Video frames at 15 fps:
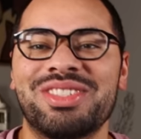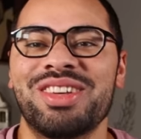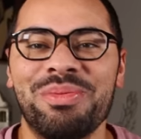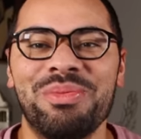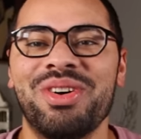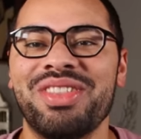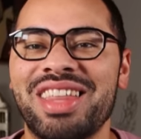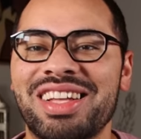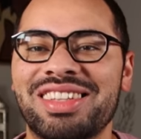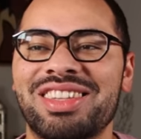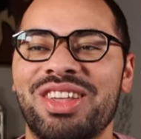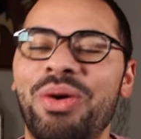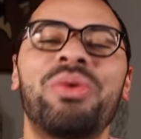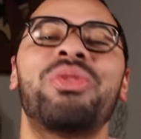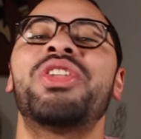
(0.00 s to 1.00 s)
someone that,
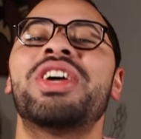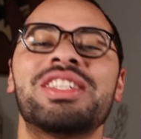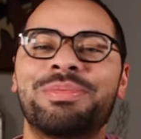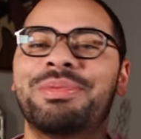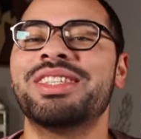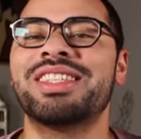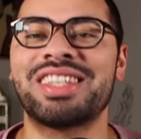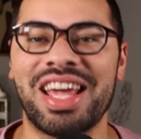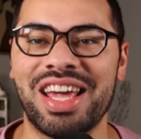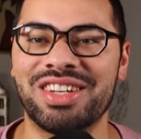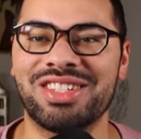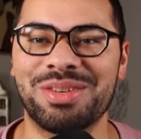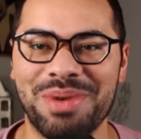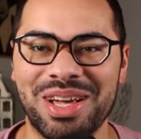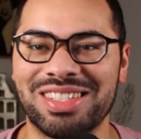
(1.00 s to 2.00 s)
the whole thing's been
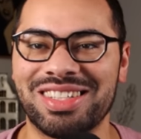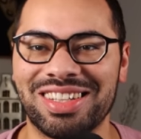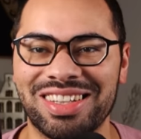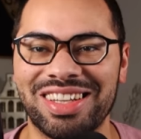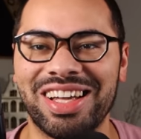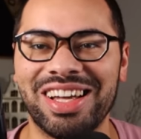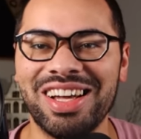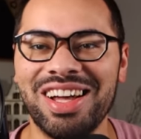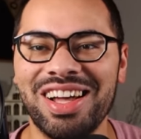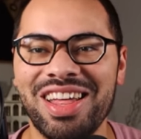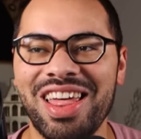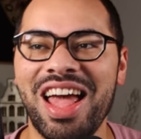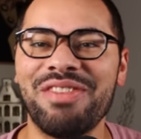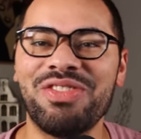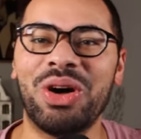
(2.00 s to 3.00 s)
staged, basically.
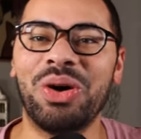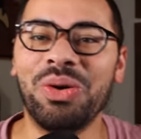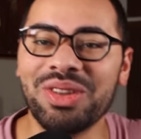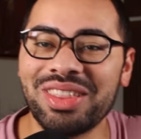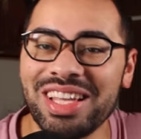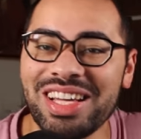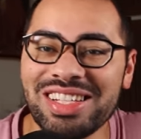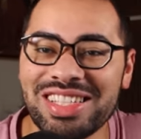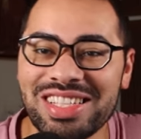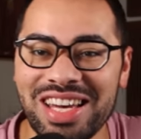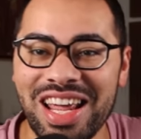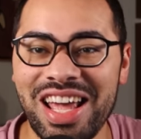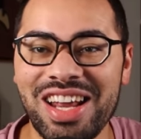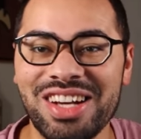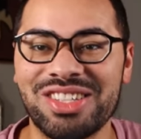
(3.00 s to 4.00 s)
They have the whole thing
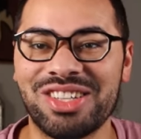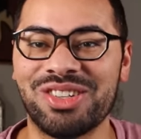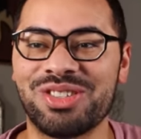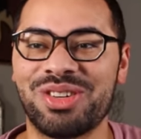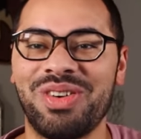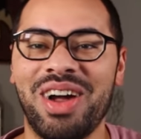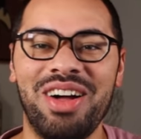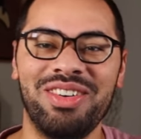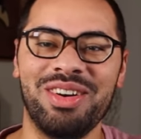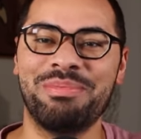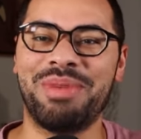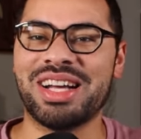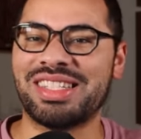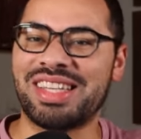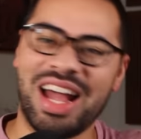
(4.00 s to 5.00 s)
staged, they're
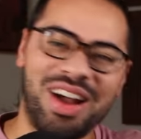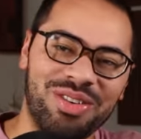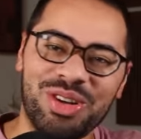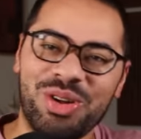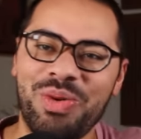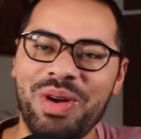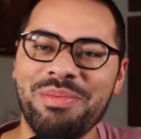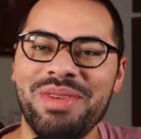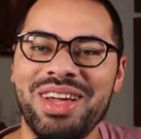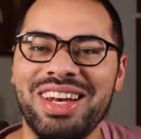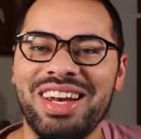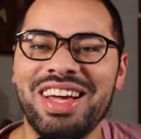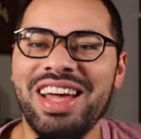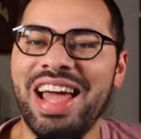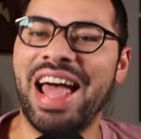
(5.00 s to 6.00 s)
surrounded by sound
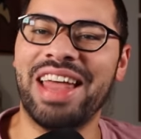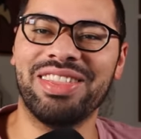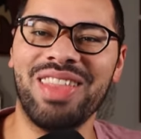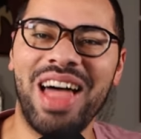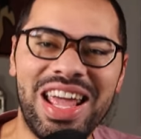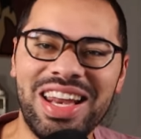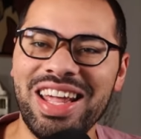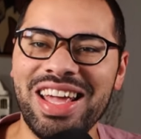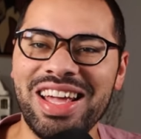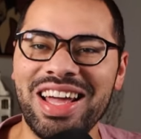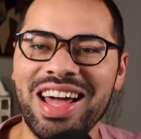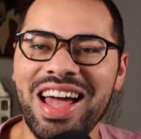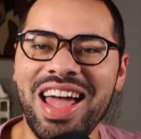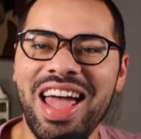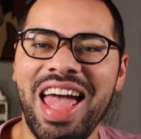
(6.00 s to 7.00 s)
equipment and
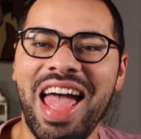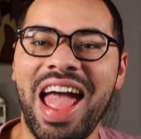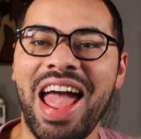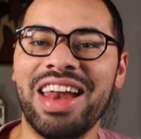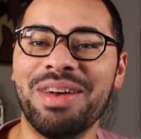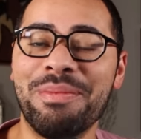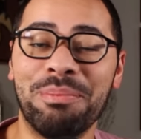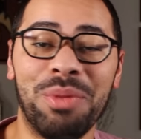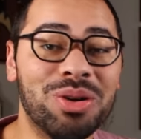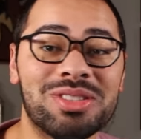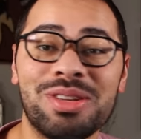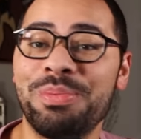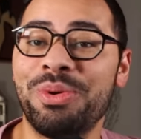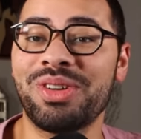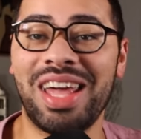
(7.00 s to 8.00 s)
lighting and
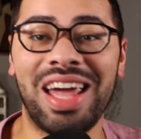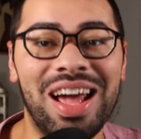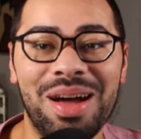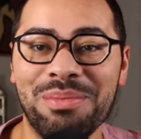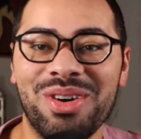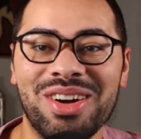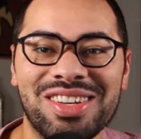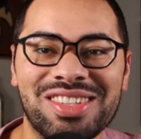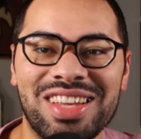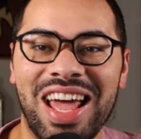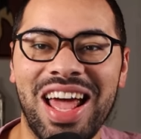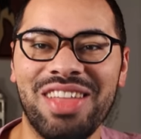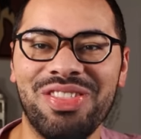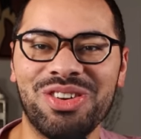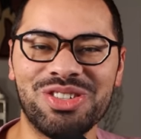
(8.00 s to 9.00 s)
multiple cameras,
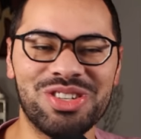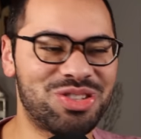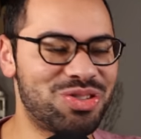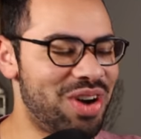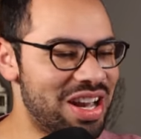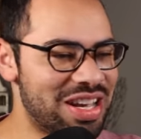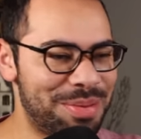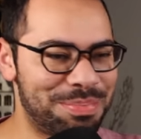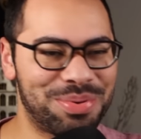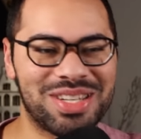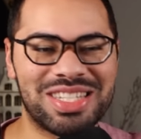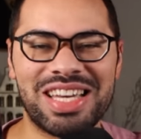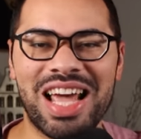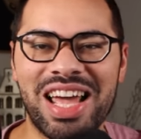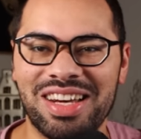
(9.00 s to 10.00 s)
and they're just trying to
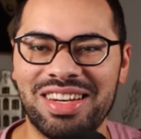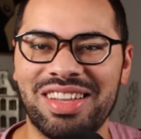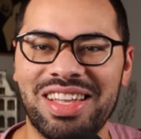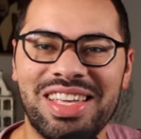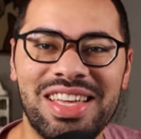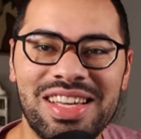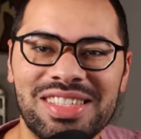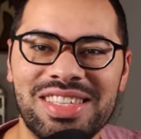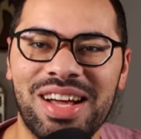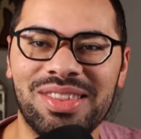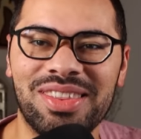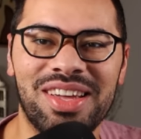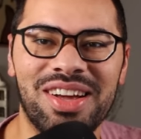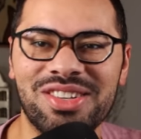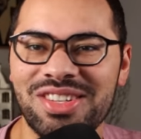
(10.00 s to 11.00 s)
pretend like he's
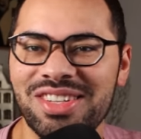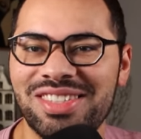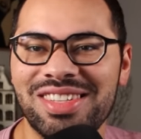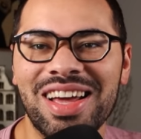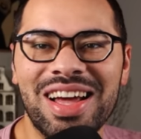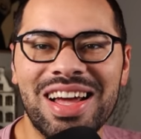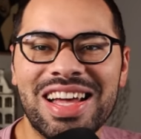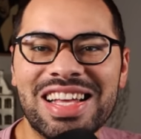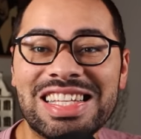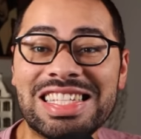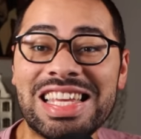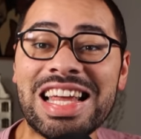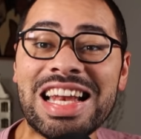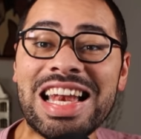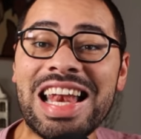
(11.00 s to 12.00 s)
out there just
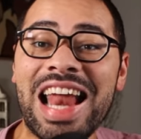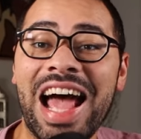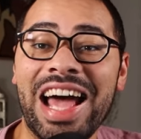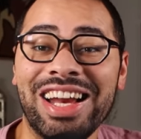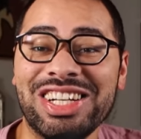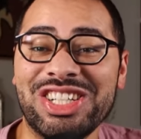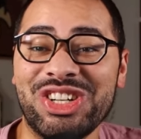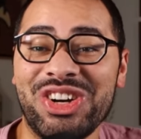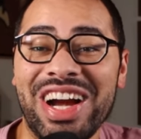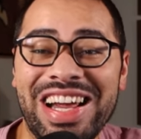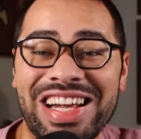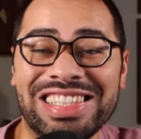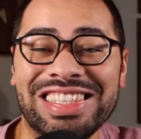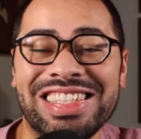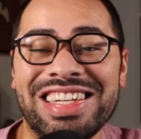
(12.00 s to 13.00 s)
sitting at a
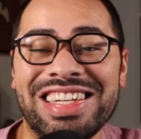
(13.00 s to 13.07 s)
train